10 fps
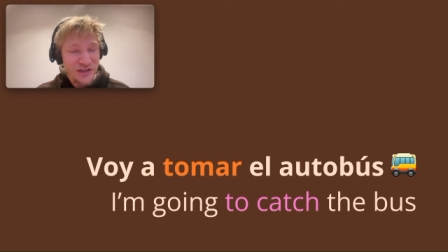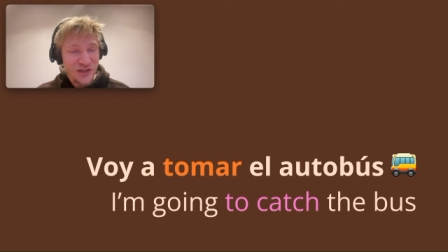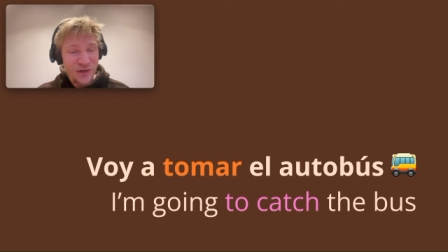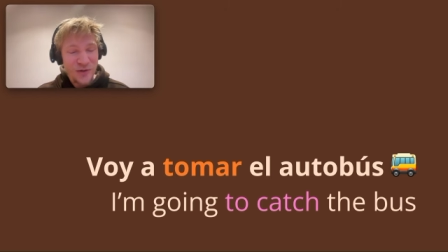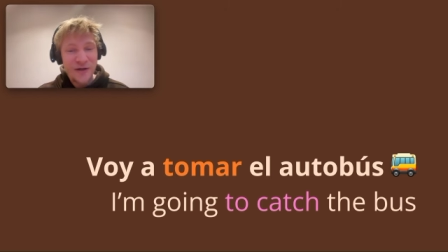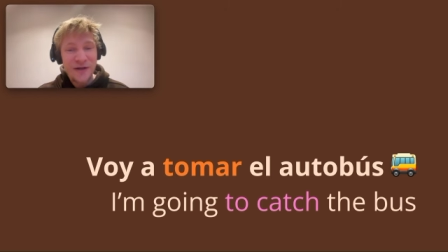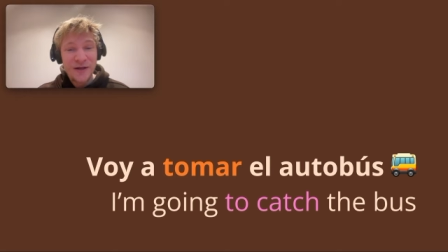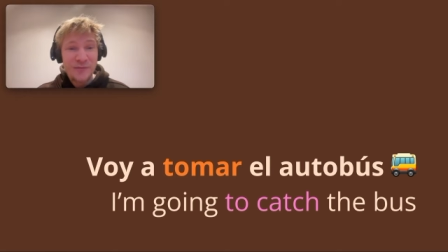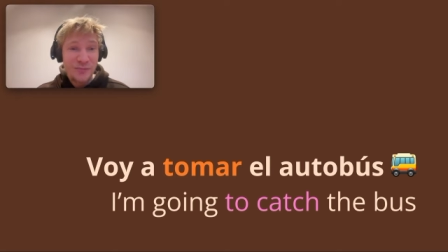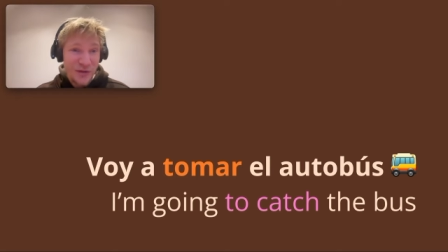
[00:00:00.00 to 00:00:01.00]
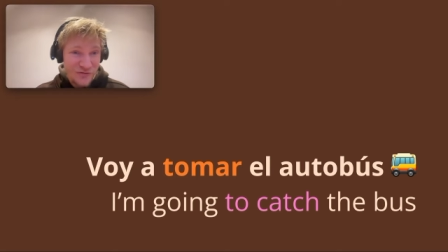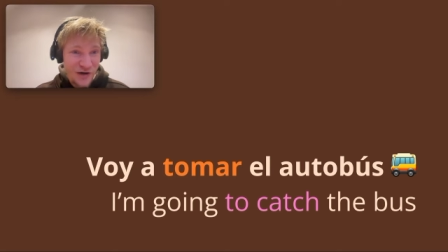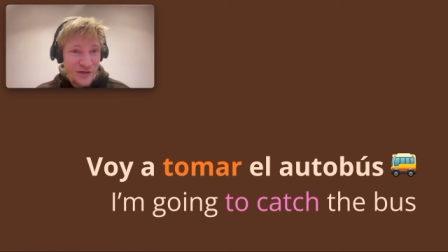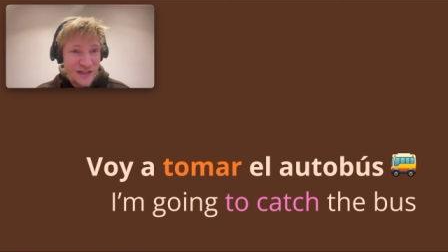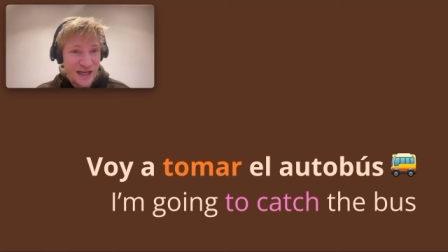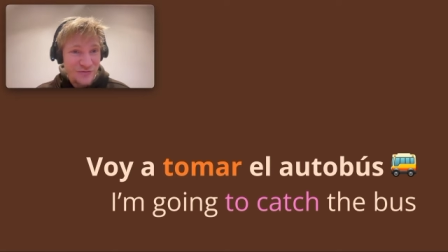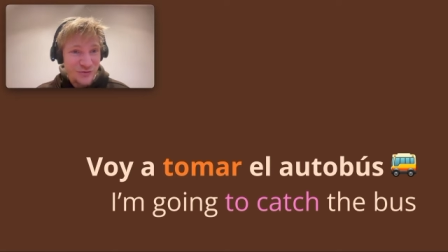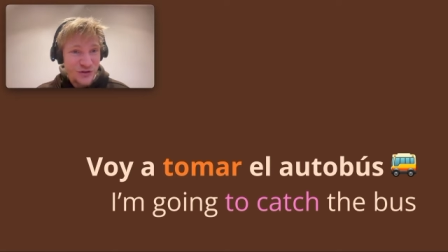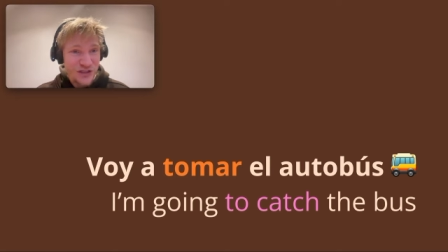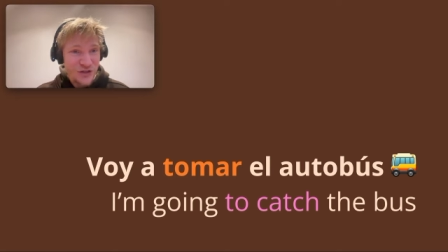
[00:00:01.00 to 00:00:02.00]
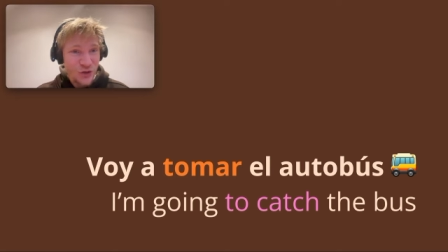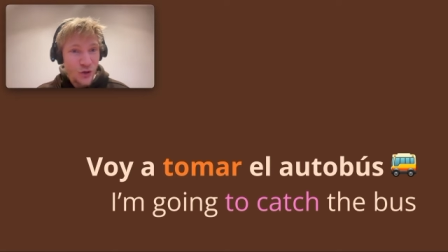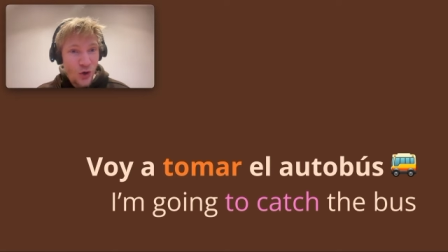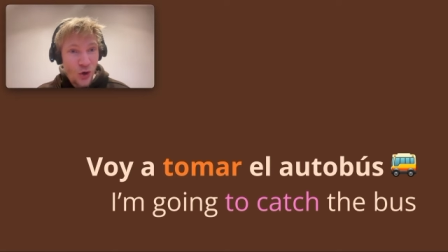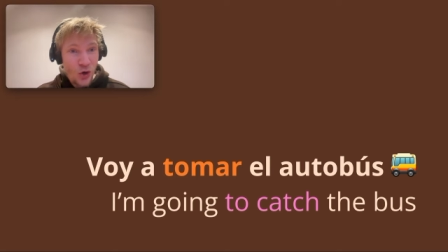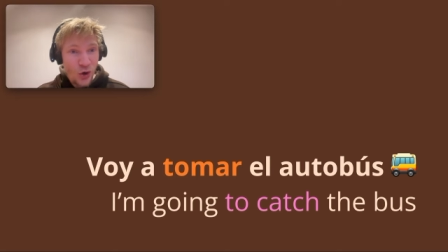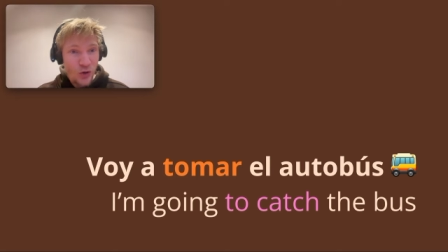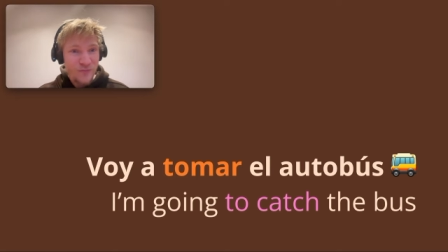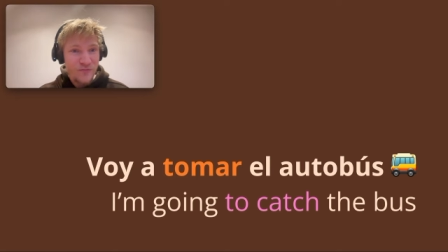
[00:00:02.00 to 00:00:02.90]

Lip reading: So be very careful, chico. Ojo.